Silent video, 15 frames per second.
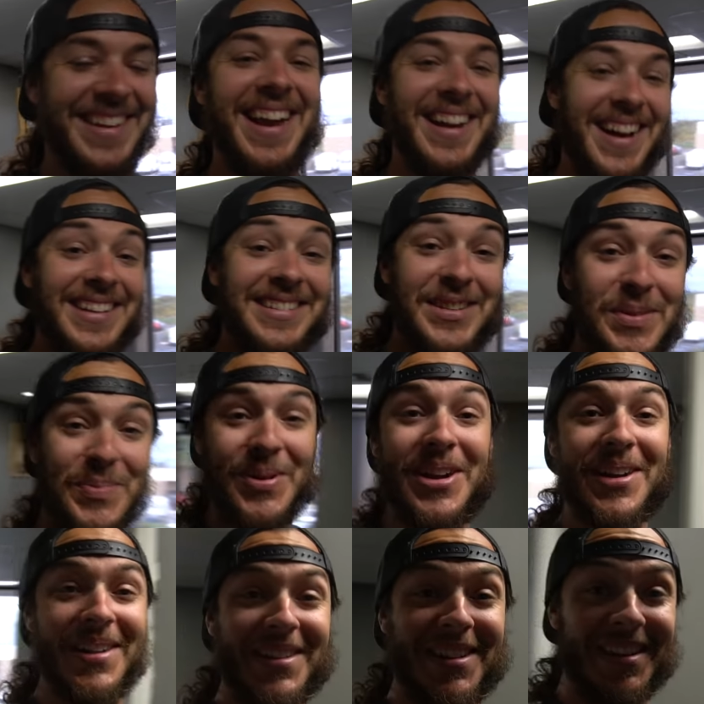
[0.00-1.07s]
yeah, guys, this is
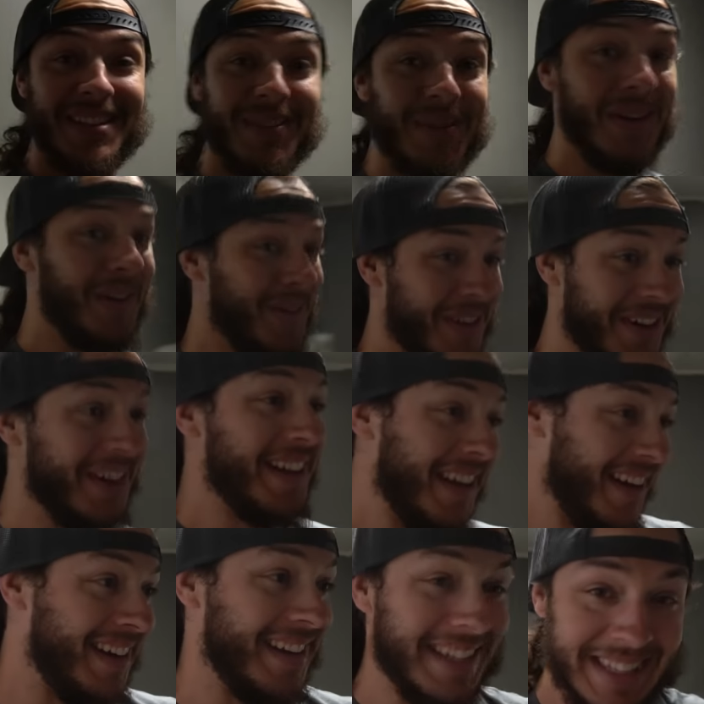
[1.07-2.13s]
real. This is real. You're gonna
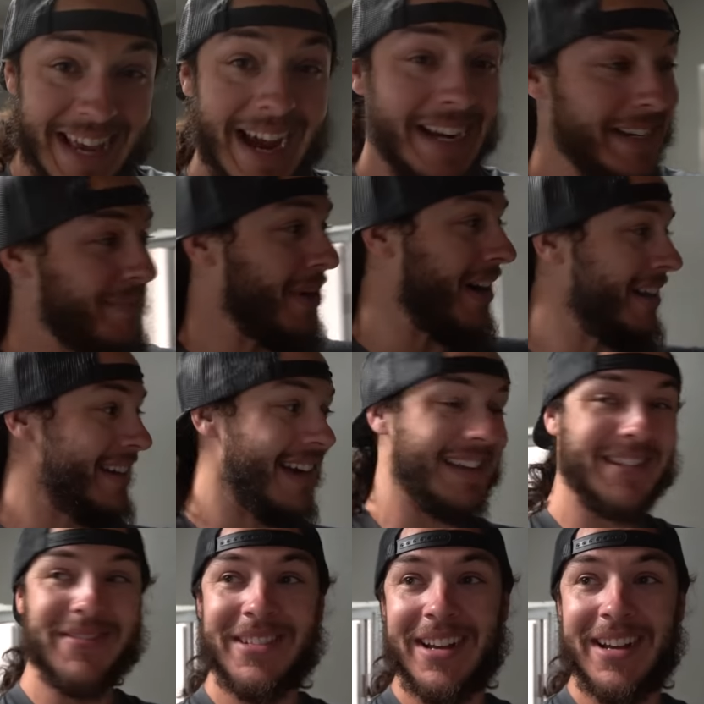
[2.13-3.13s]
get an exciting podcast. I'm